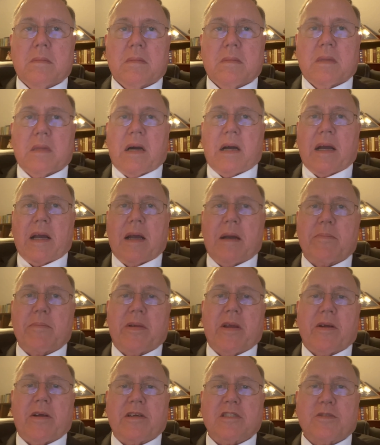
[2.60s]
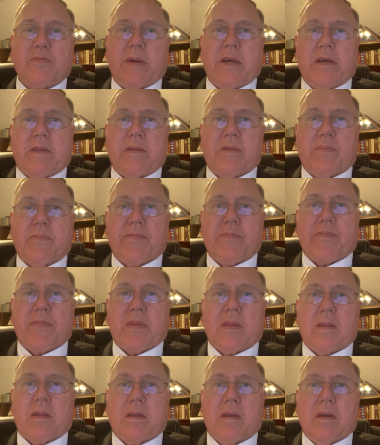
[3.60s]
Hi, I'm Gary Smith.
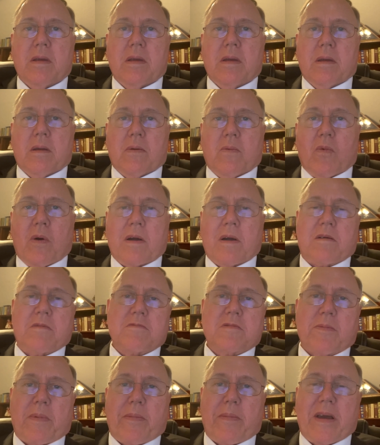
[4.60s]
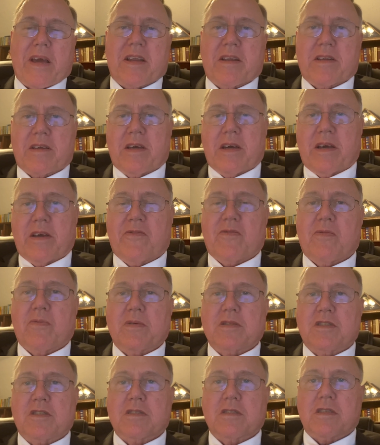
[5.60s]
Welcome to my man cave,
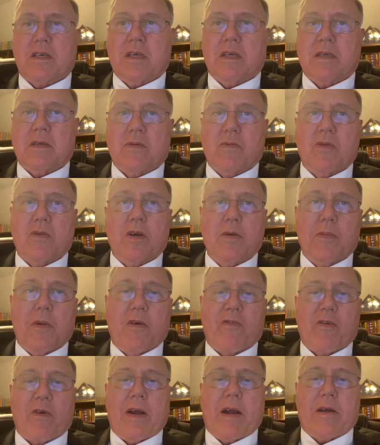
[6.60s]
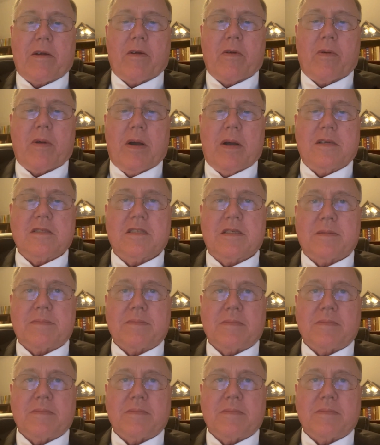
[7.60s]
which is a room over our garage.